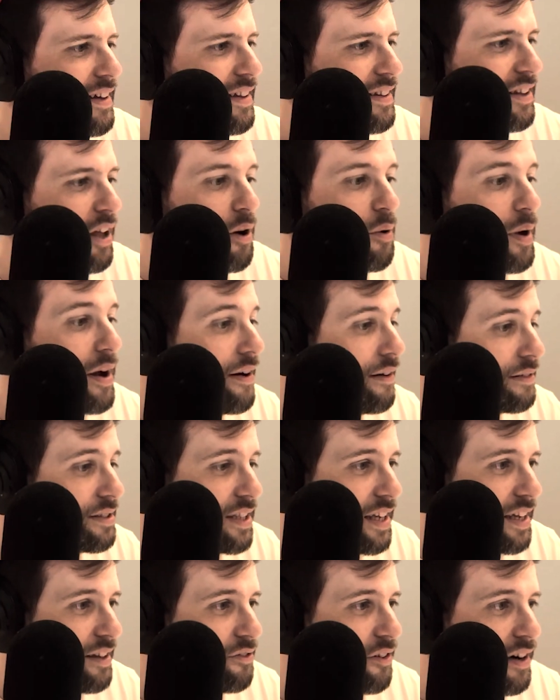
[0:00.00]
Nowhere is
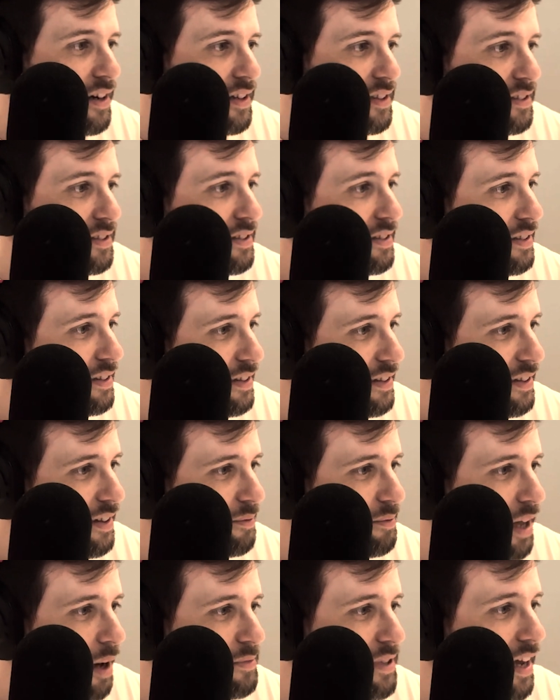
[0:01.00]
saying Friends.
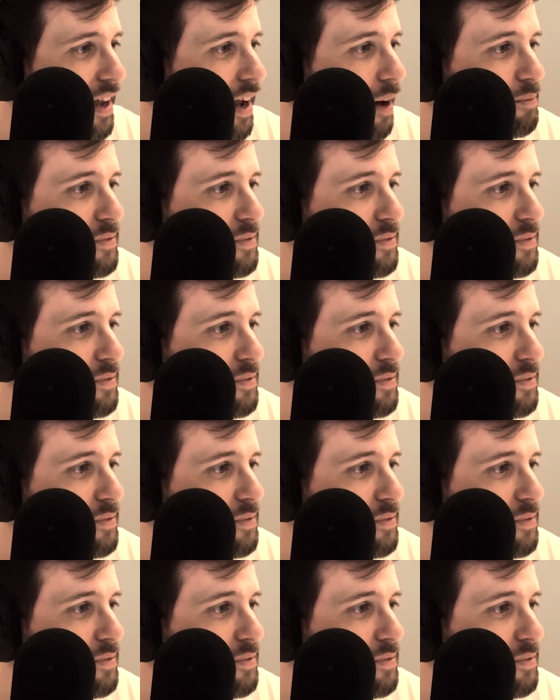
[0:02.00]
I'm